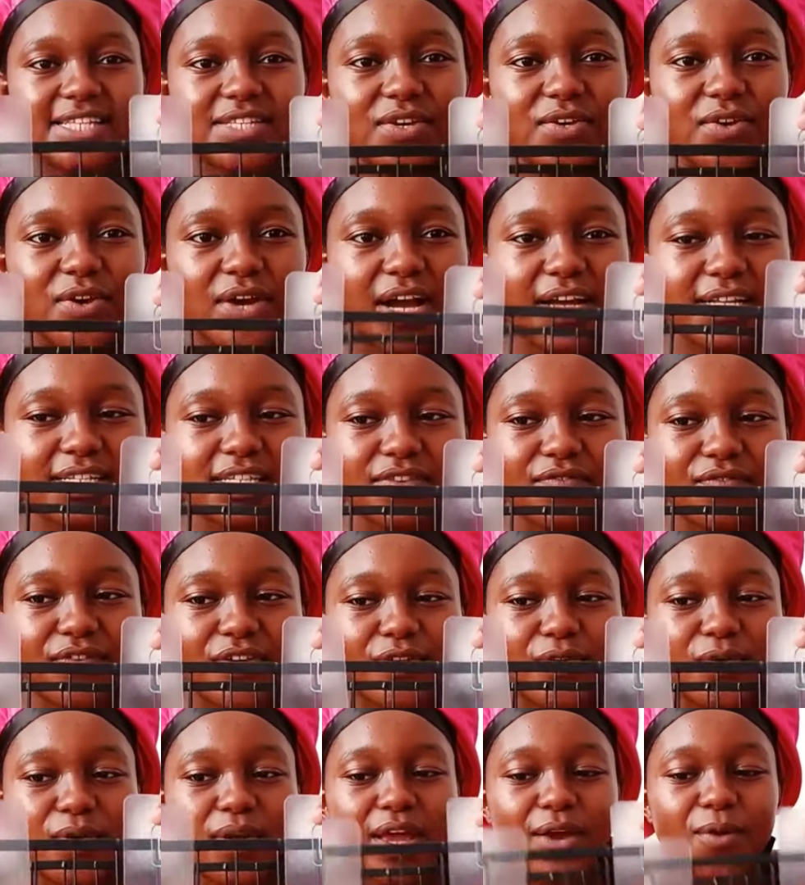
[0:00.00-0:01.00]
so you can't
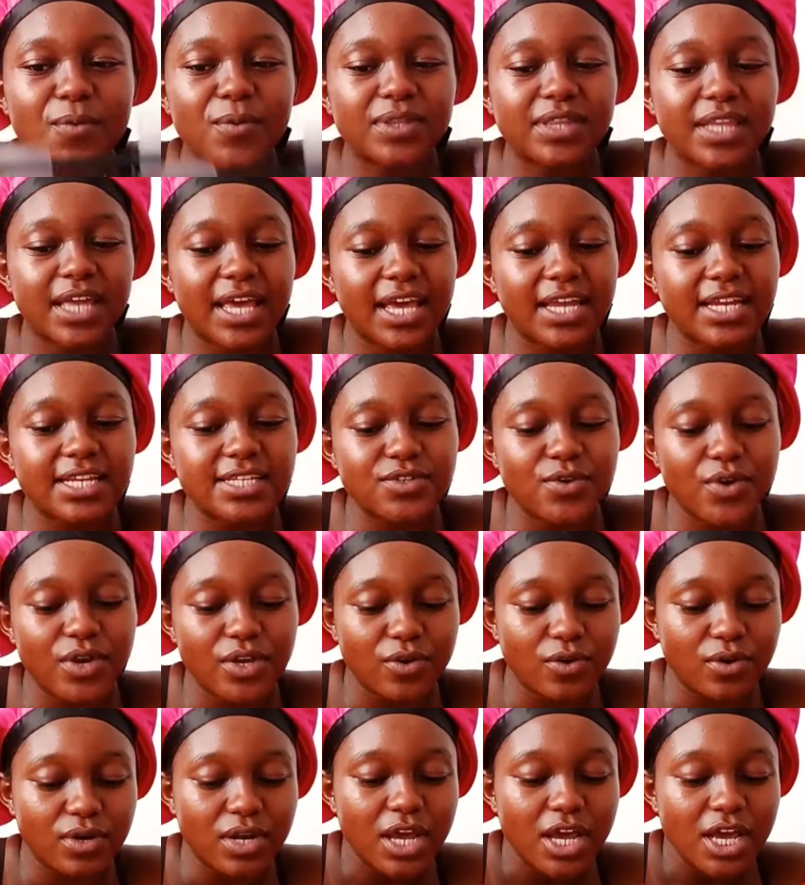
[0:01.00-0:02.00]
even know like what the hell is going
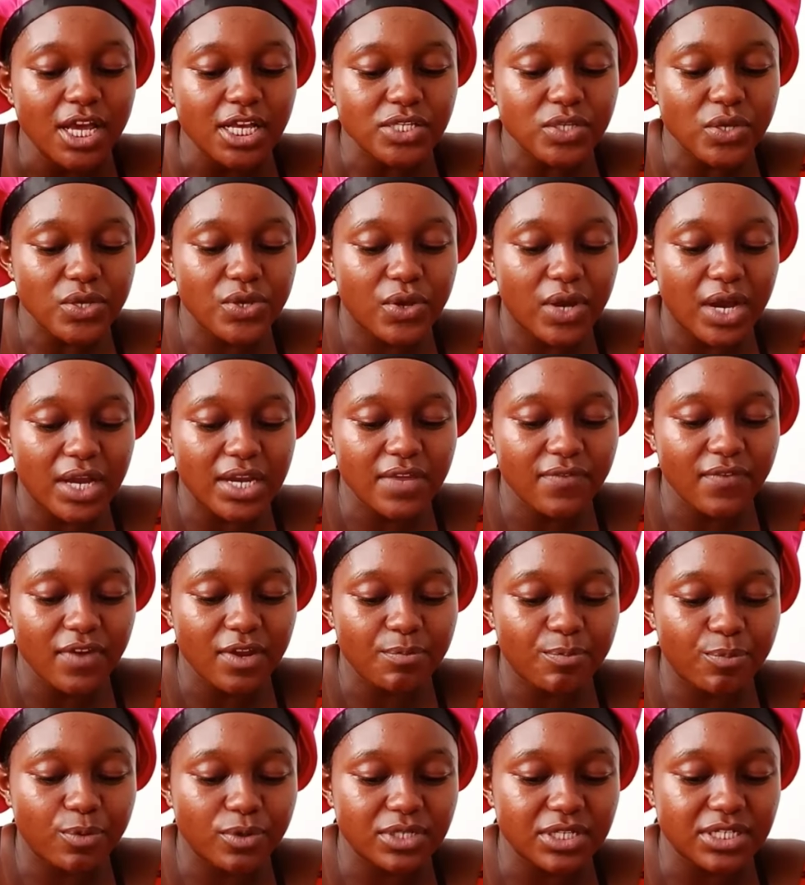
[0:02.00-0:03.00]
on. So you can
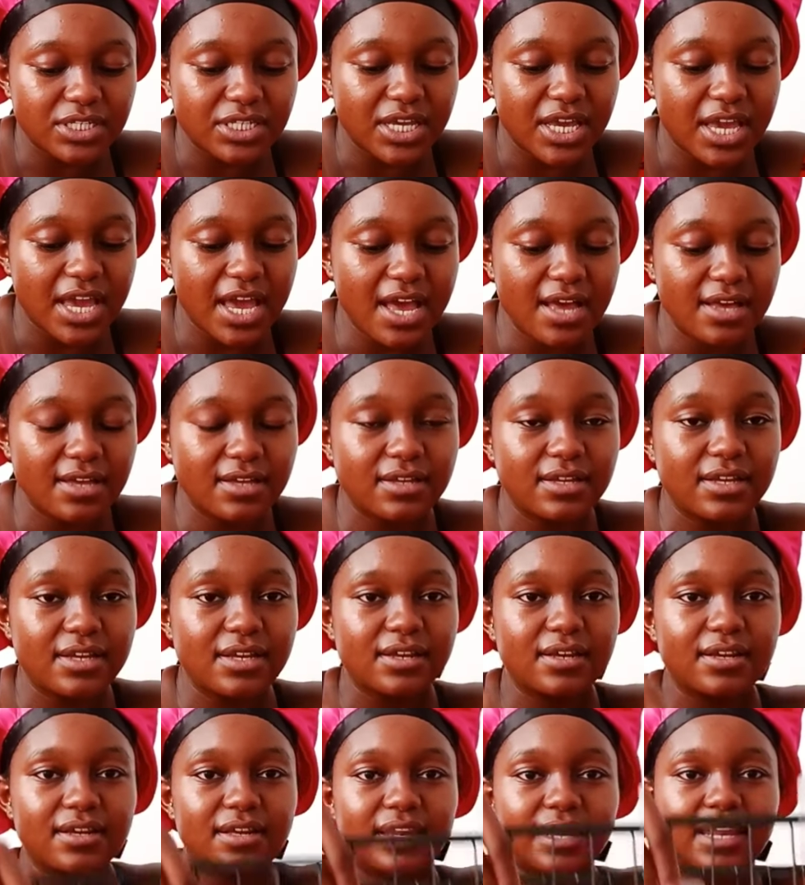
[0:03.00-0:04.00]
even put it here
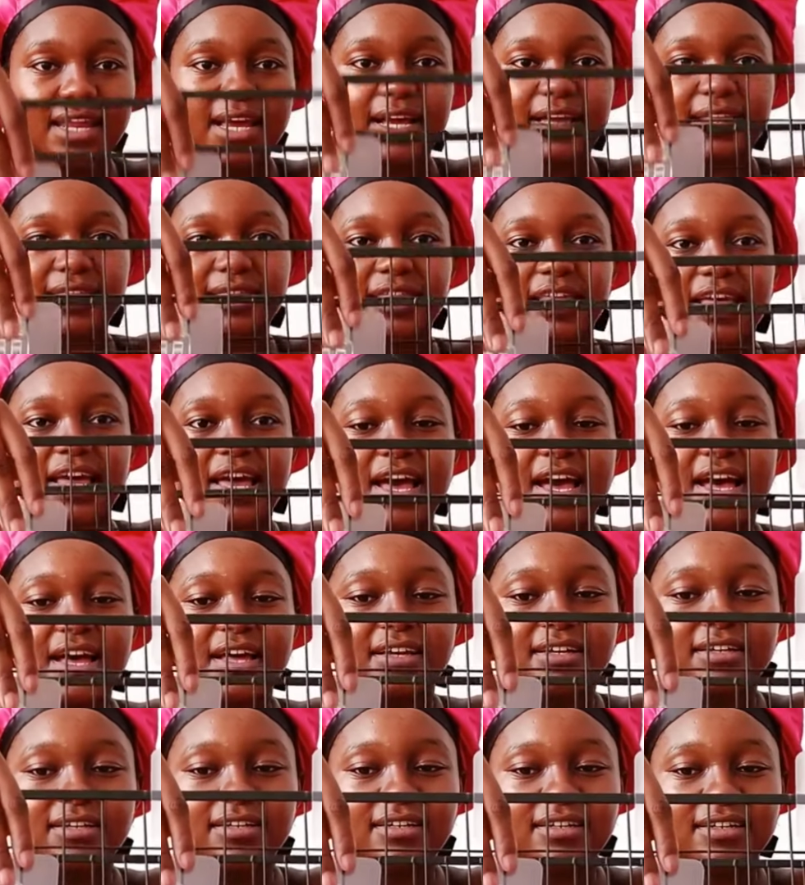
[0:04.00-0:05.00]
like
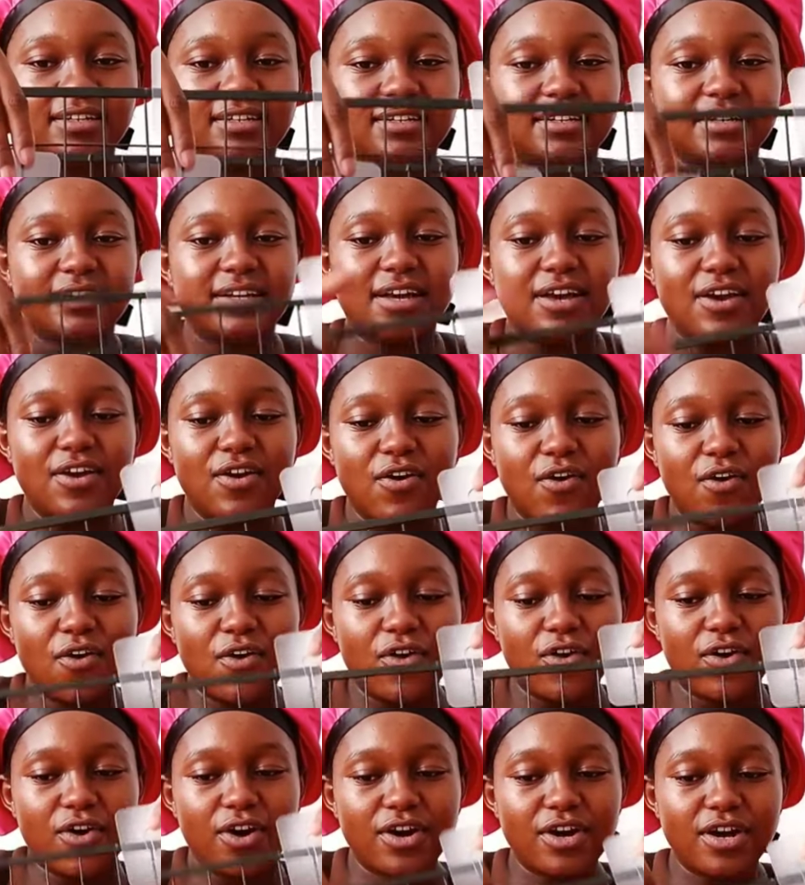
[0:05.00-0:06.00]
there,
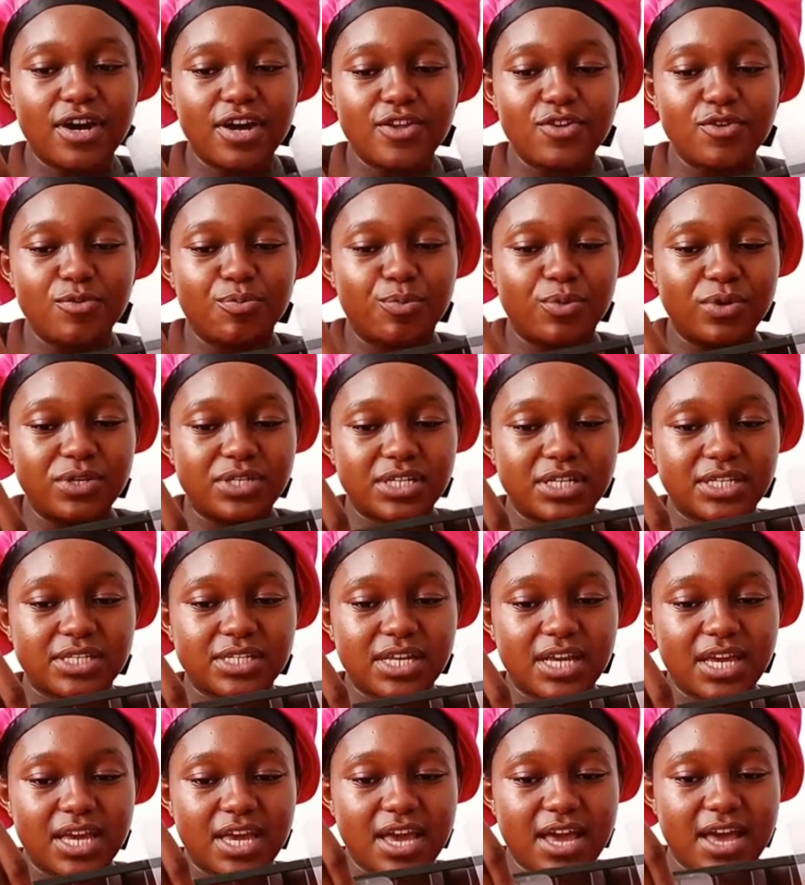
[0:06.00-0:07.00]
or you put it
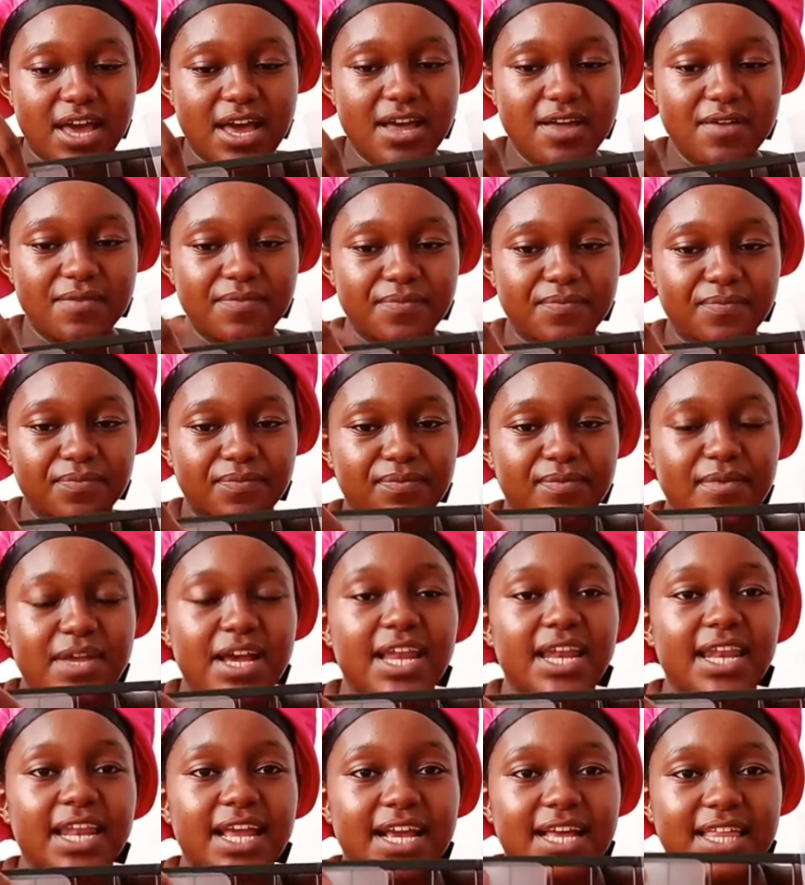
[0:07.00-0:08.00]
here
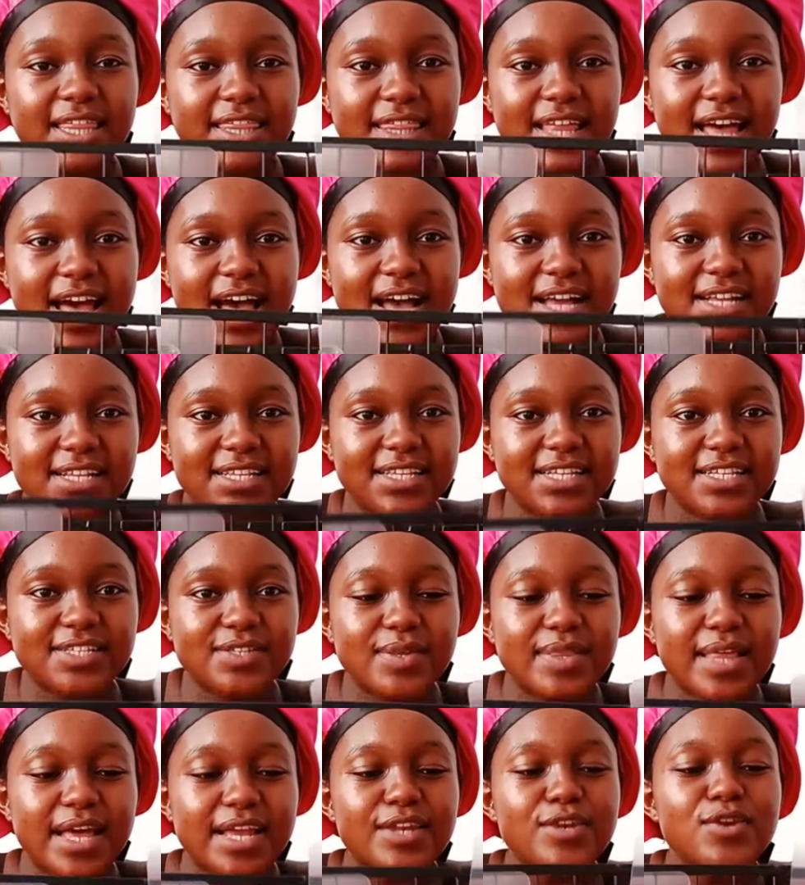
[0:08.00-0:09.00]
like that,
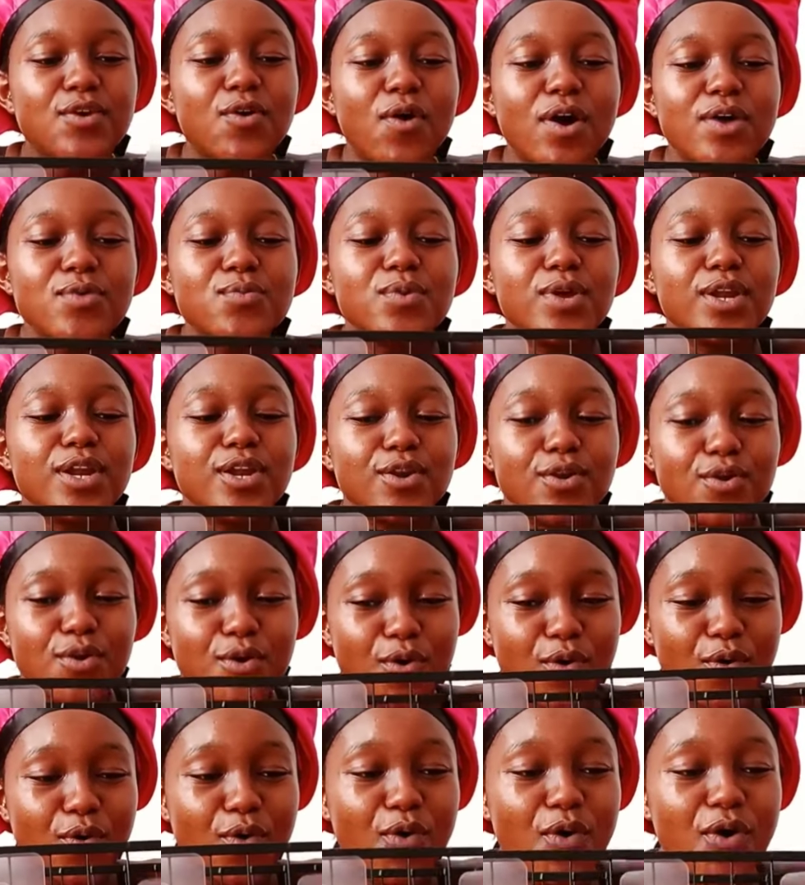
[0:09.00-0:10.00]
so that no one will
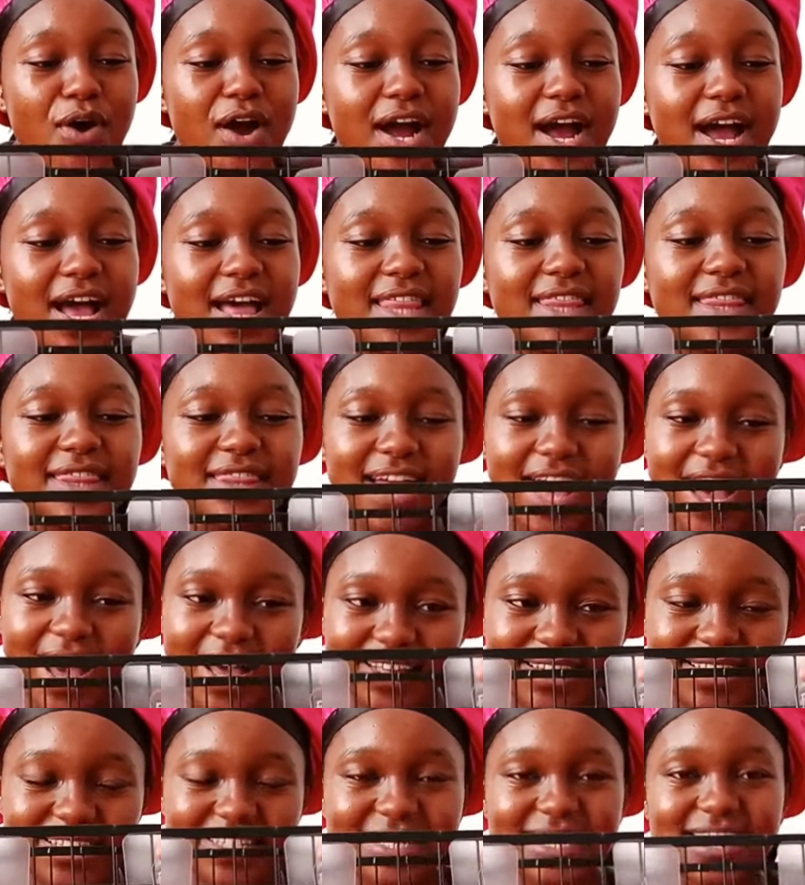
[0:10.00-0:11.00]
know
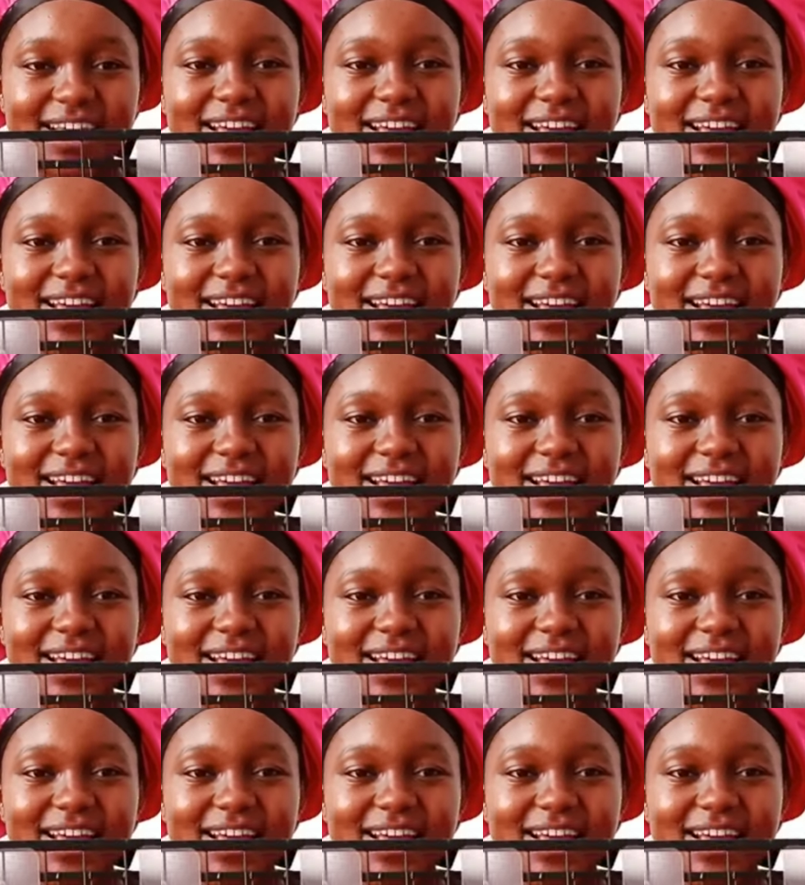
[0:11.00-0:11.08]
that